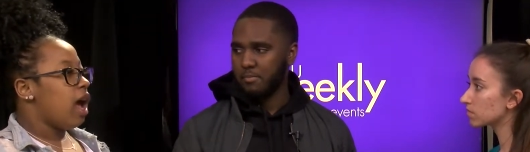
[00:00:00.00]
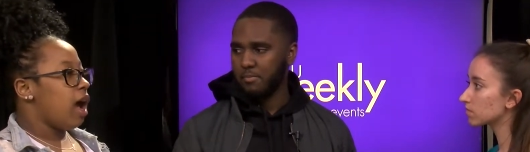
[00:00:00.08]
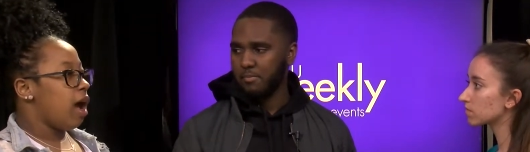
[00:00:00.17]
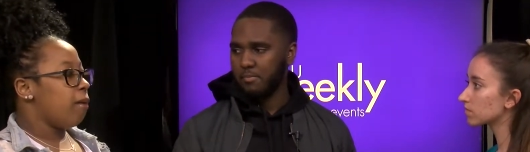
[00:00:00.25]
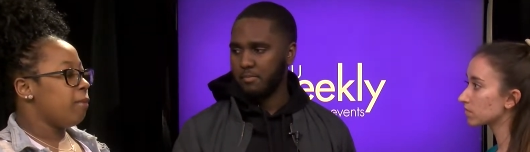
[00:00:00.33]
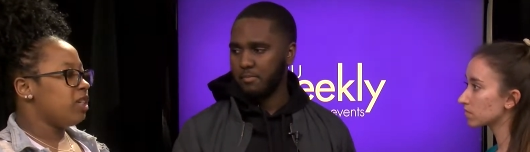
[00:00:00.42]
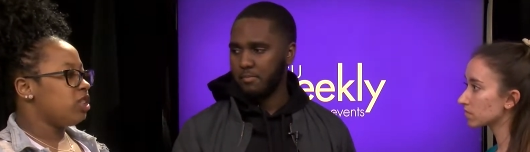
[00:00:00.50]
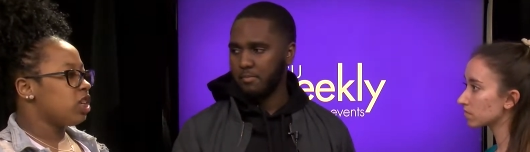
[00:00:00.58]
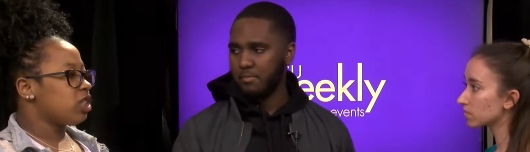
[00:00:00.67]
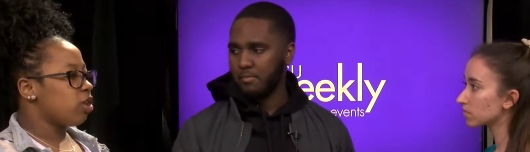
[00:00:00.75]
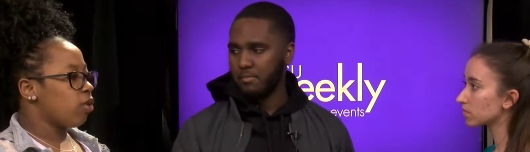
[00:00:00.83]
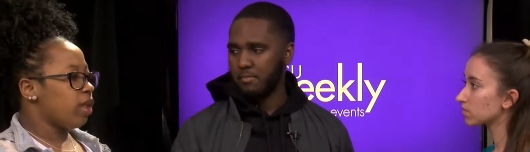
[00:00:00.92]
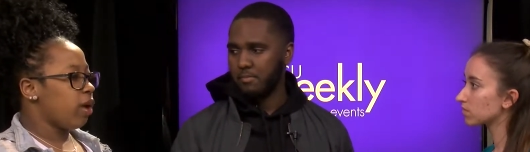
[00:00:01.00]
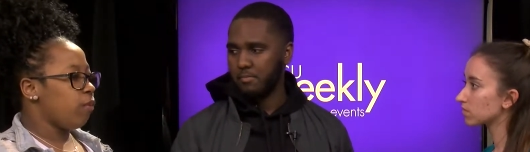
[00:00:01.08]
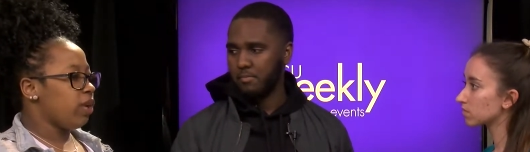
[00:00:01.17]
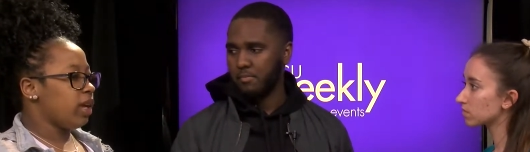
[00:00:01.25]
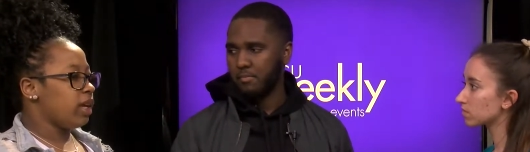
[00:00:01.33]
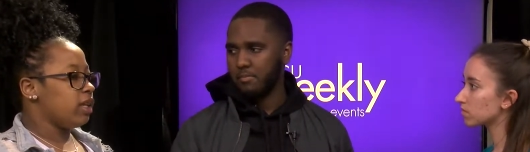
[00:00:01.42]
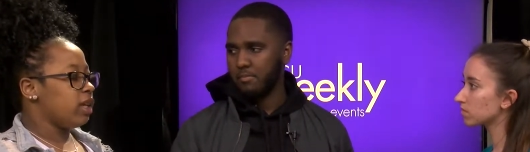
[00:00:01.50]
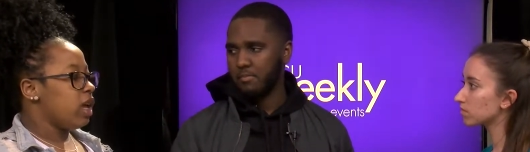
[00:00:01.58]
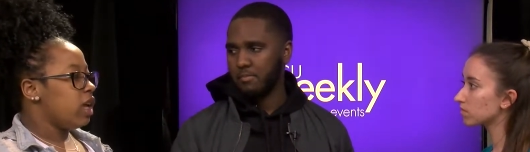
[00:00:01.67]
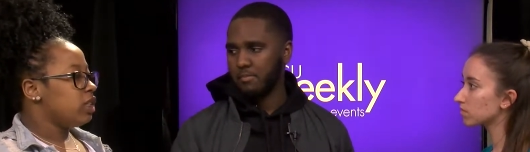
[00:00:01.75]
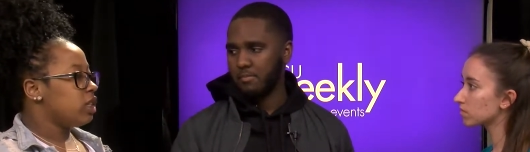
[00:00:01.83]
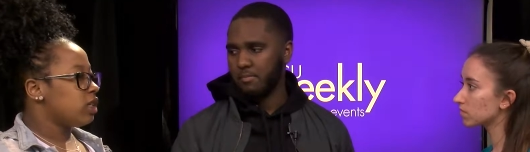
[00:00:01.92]
Speaker 1: Um, it's just so that we can
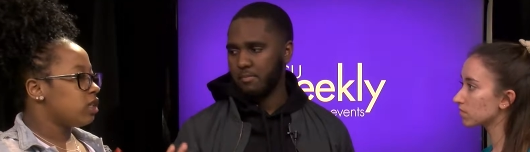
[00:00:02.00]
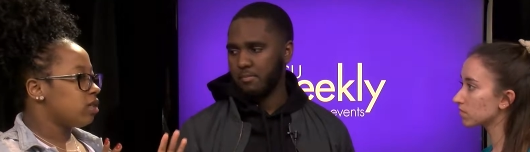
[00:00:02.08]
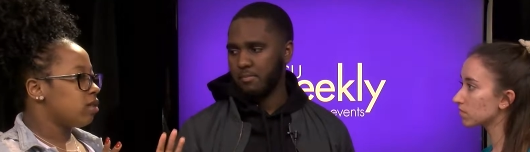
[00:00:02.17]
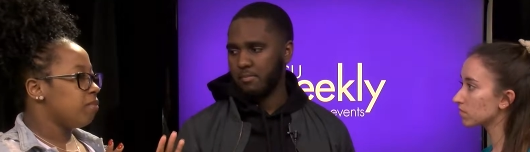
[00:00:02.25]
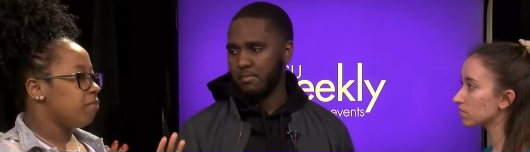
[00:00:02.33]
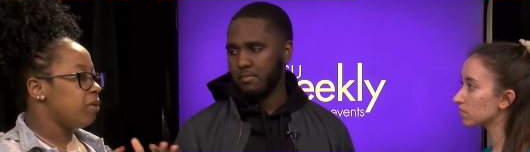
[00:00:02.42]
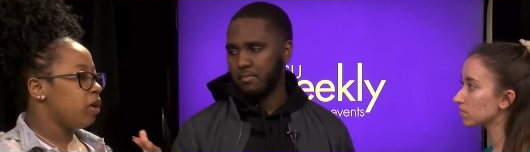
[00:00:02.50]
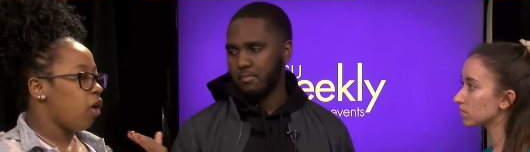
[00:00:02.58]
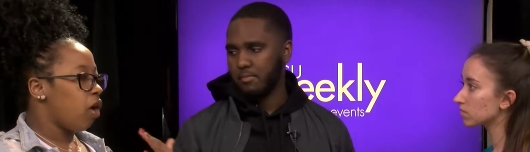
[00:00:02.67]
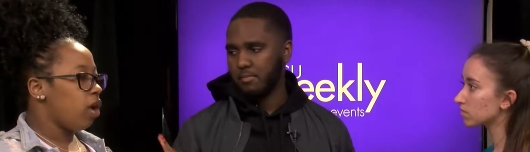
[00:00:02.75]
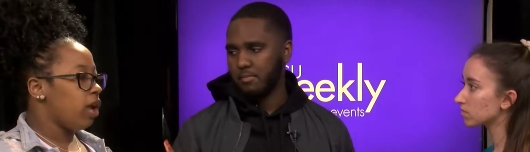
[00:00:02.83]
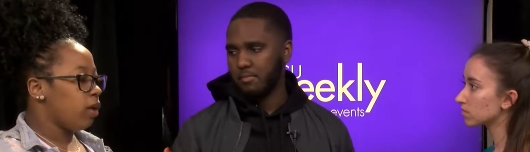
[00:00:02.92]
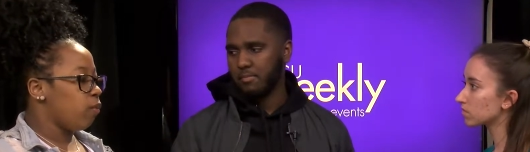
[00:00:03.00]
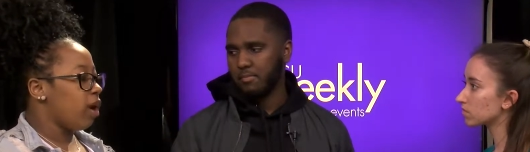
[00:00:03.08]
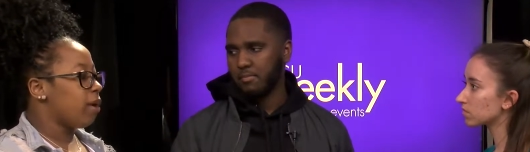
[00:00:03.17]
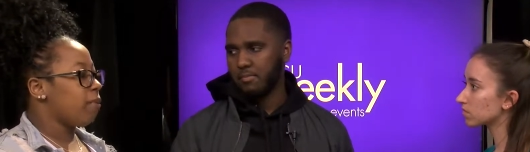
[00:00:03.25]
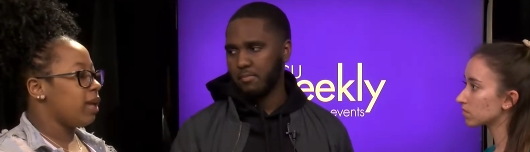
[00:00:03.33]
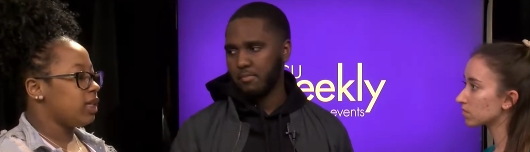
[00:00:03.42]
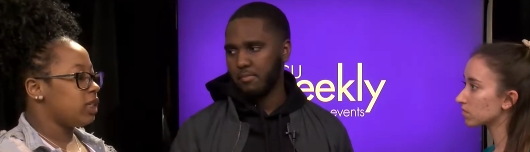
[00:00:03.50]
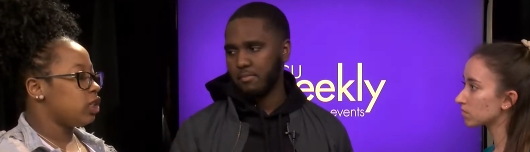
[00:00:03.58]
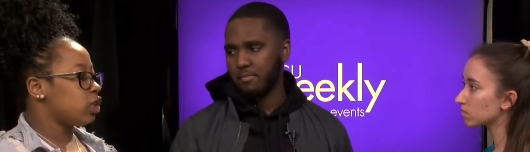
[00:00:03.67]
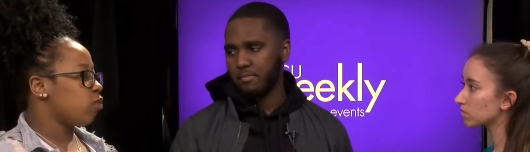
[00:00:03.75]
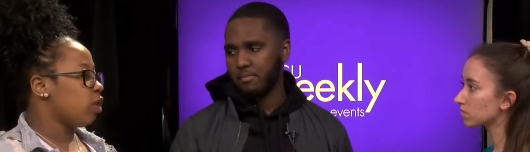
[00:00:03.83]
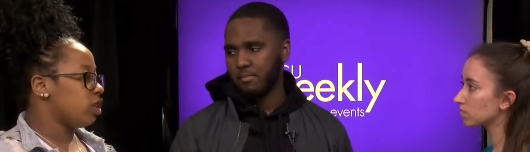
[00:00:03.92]
just be all in one place and
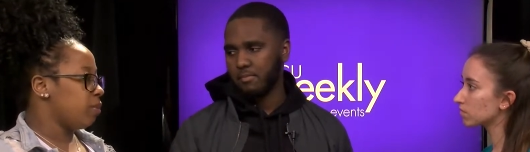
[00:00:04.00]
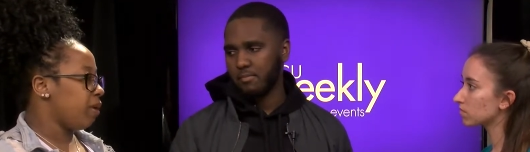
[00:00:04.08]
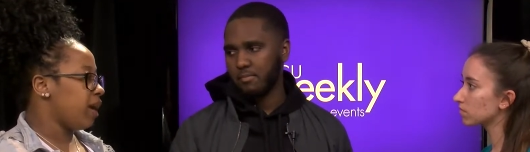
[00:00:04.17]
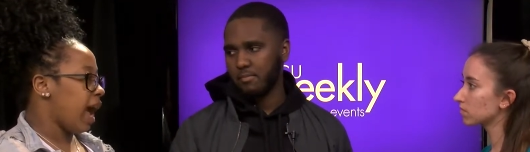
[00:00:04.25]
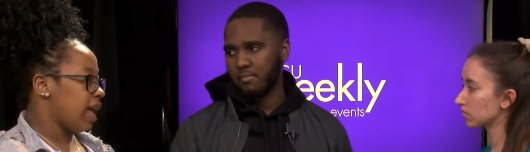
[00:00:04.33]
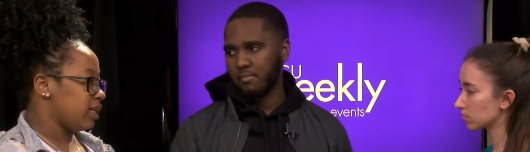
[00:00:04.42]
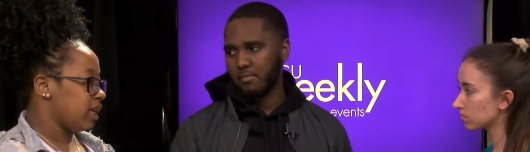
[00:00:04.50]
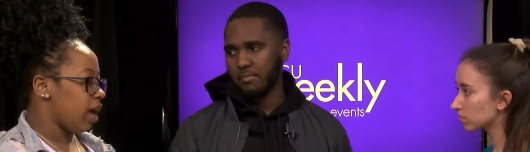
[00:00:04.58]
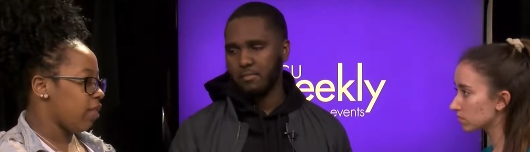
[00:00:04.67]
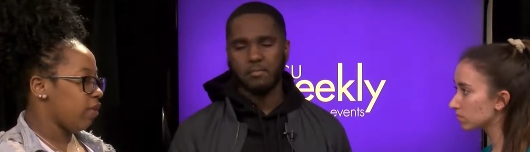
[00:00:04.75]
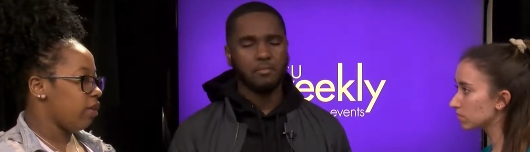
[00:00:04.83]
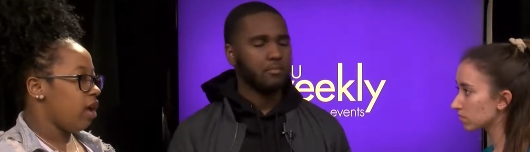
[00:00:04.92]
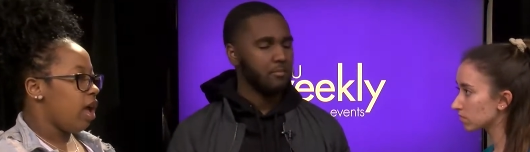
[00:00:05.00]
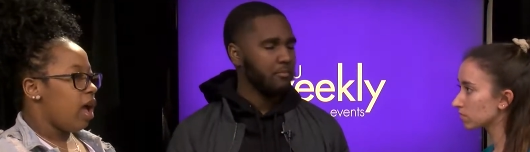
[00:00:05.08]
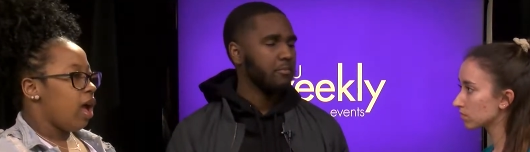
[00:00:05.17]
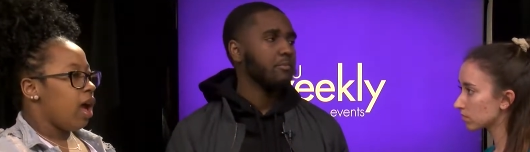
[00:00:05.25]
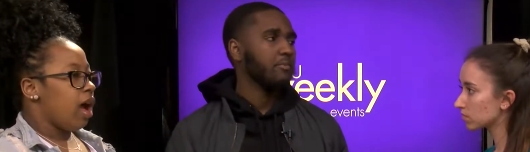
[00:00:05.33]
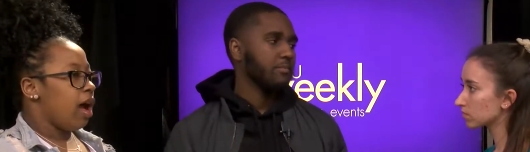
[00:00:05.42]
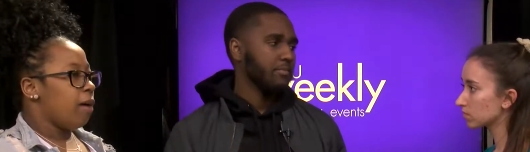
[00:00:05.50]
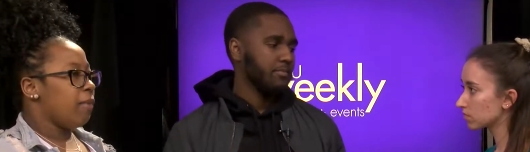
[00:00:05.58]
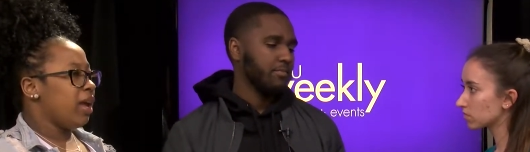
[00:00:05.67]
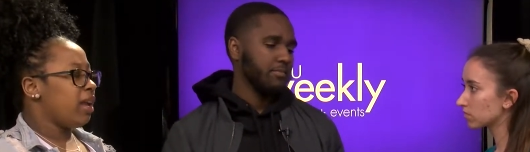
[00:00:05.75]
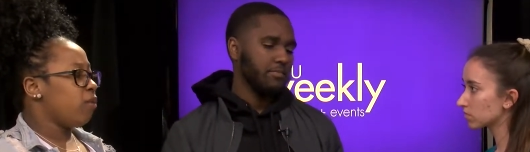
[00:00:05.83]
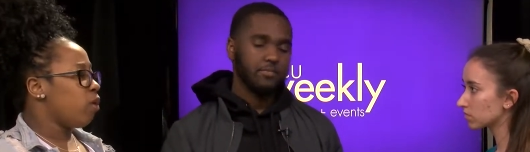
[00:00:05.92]
just worshiping God together.
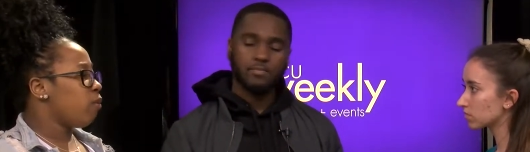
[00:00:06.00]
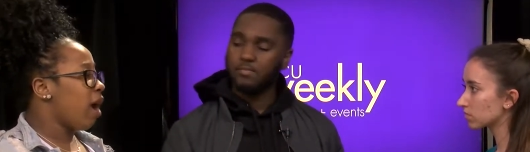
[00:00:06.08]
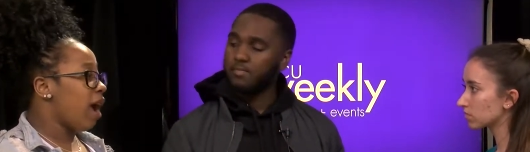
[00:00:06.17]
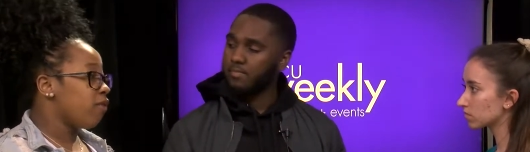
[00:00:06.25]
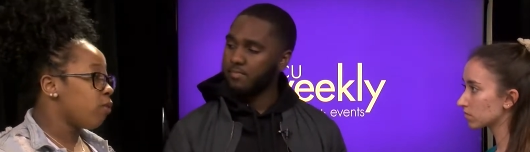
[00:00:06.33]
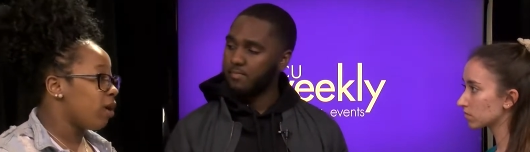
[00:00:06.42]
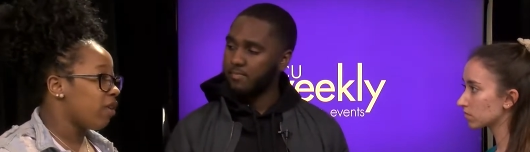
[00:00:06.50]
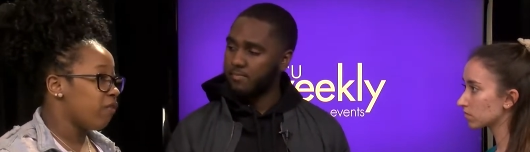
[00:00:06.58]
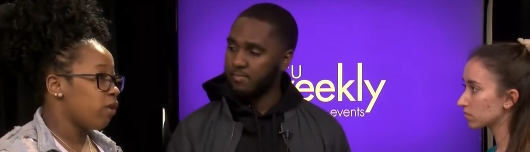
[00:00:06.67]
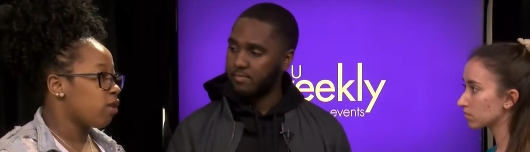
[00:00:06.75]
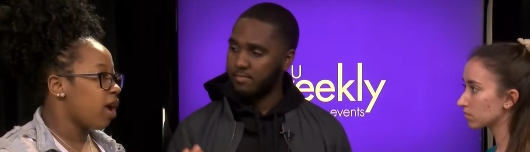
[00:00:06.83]
Um, and we want everyone to feel